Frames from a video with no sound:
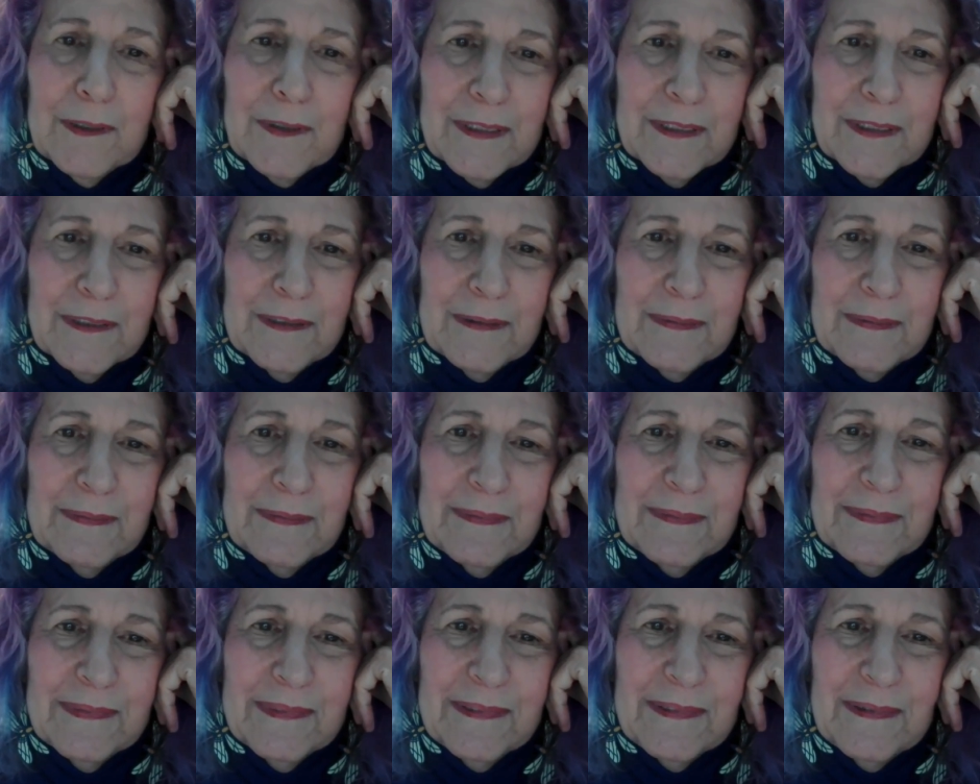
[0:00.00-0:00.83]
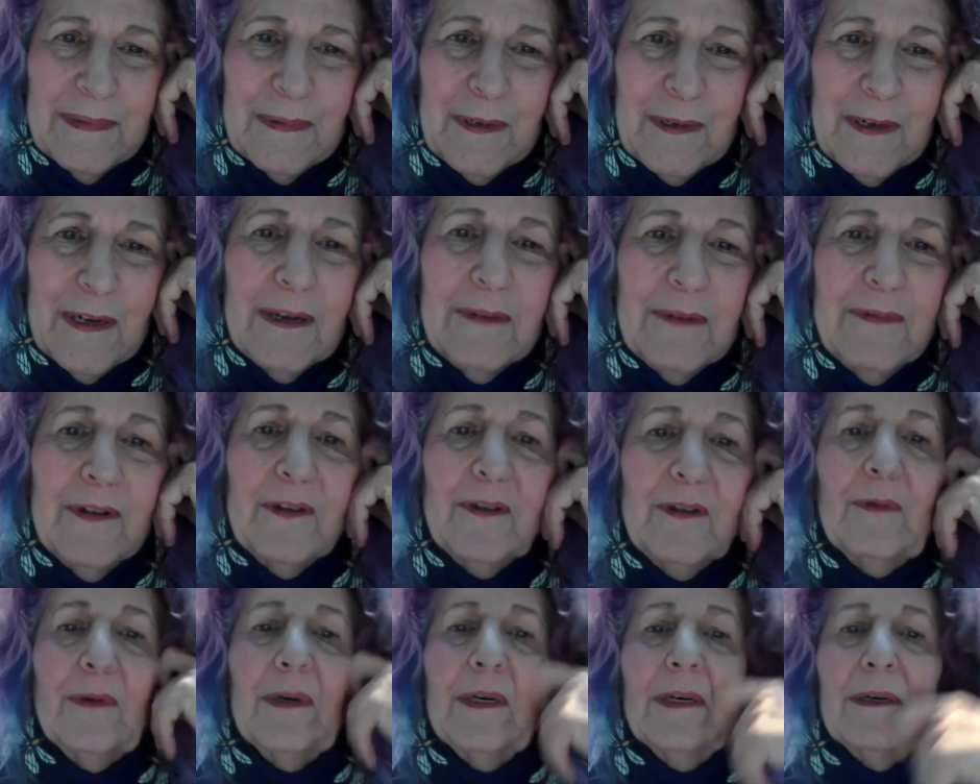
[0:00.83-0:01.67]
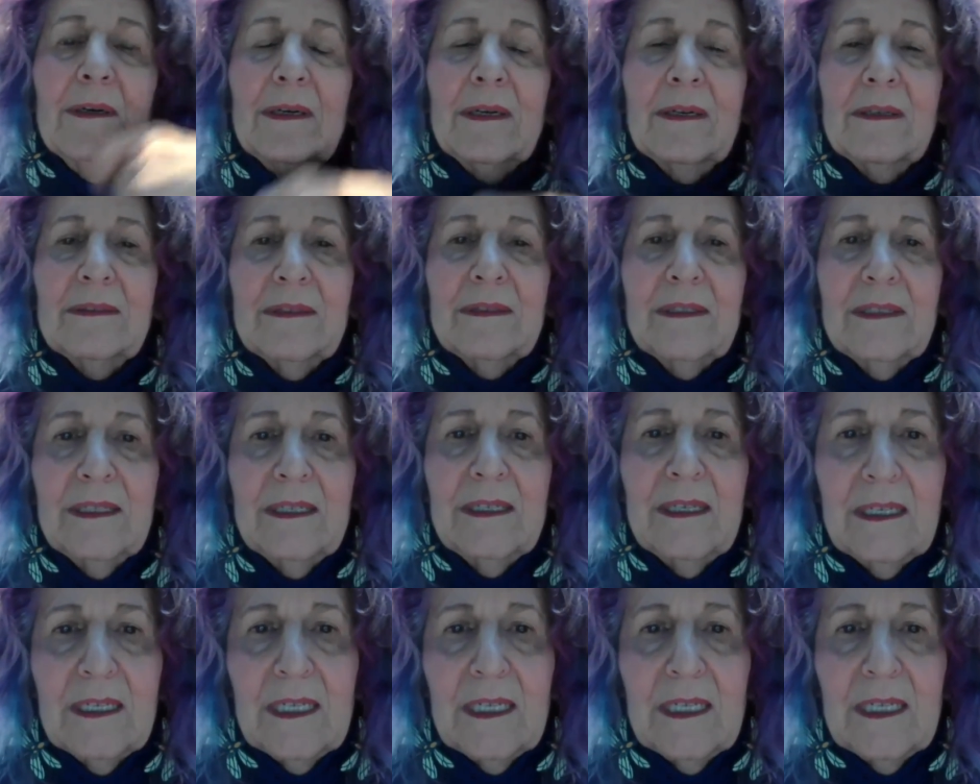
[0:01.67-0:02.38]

Brazil, wherever you are.